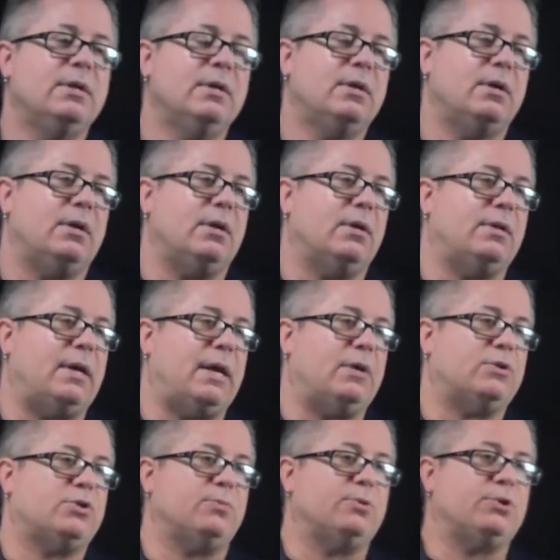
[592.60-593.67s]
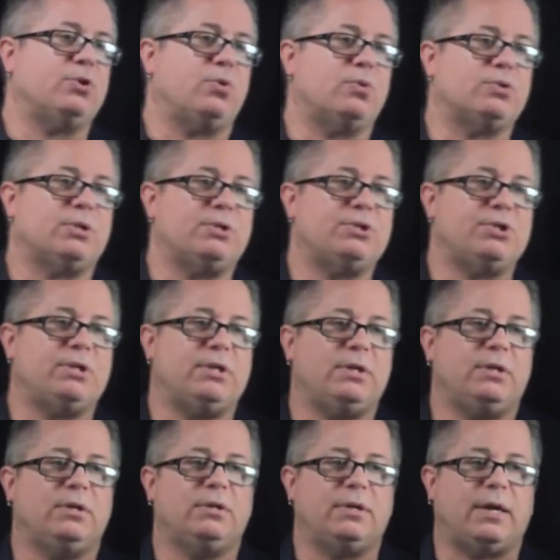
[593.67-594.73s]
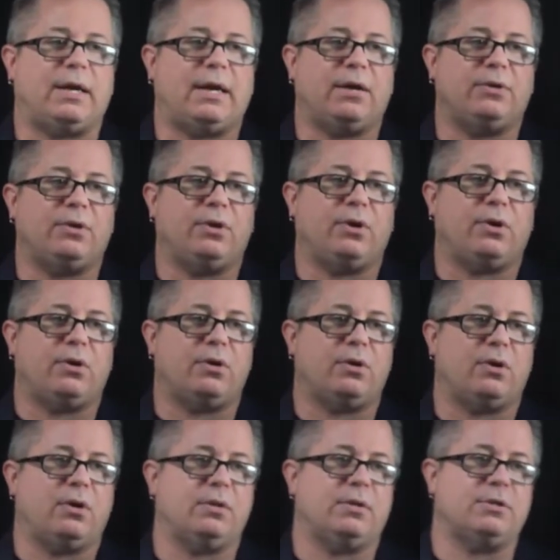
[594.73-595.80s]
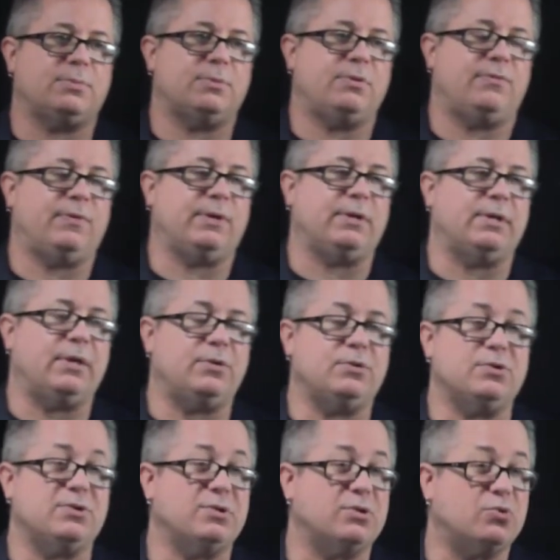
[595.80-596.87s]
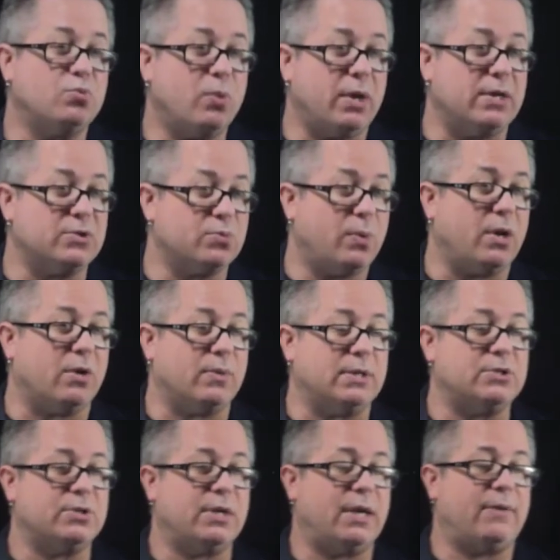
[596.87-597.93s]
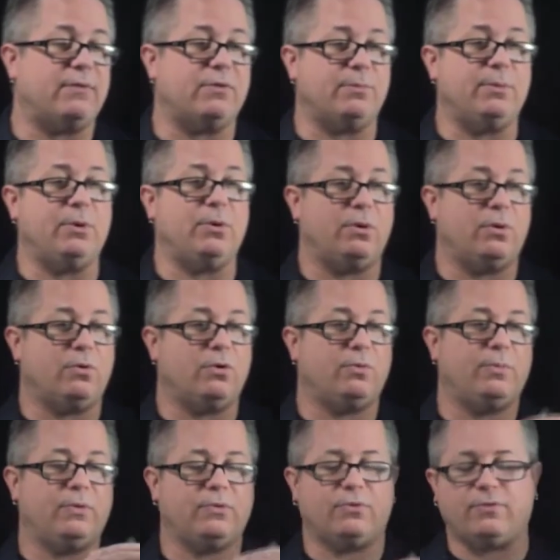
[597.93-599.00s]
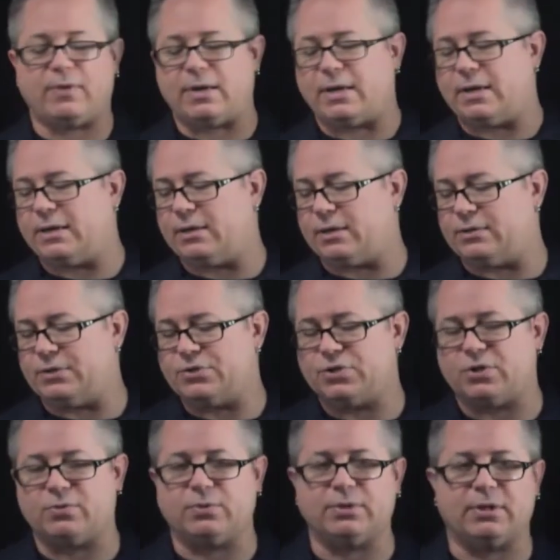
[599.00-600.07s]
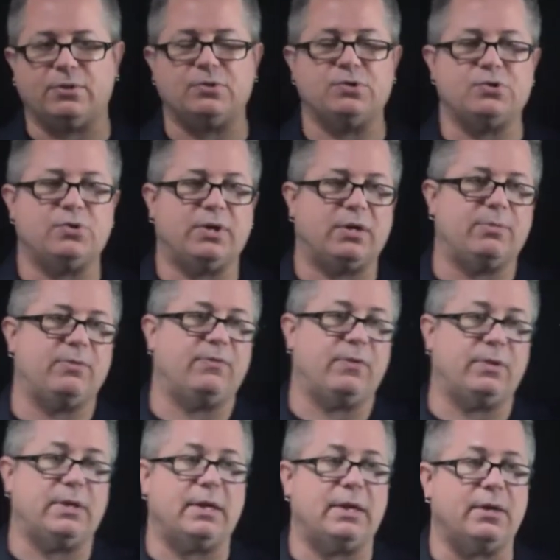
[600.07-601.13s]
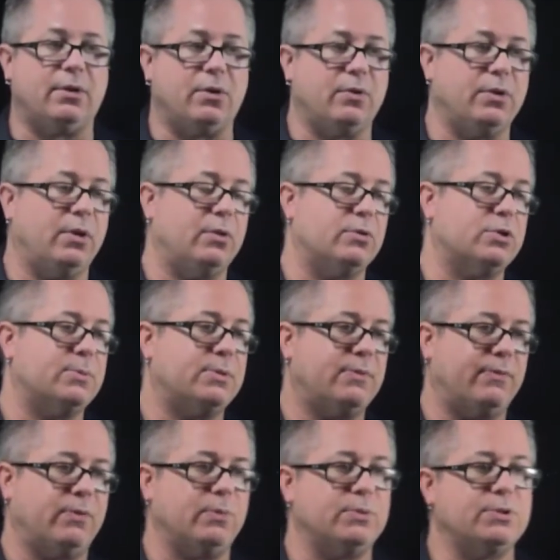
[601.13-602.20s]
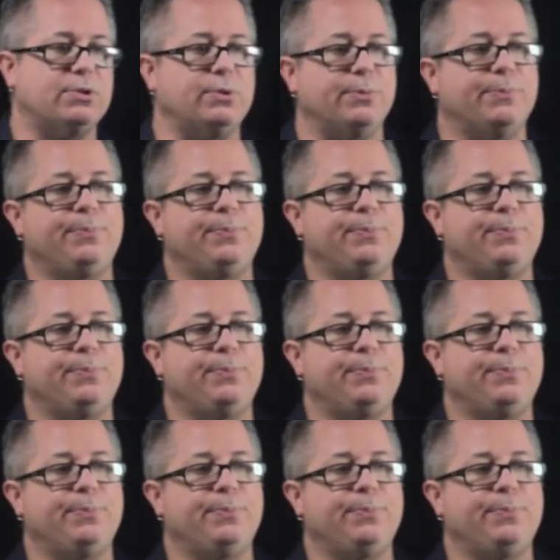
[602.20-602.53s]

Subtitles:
The higher someone scores on G, the higher they are on the specific intelligence as well, right? So they have to be, in order to be sort of high on the general intelligence, you got to be fairly high on all the other specific ones too.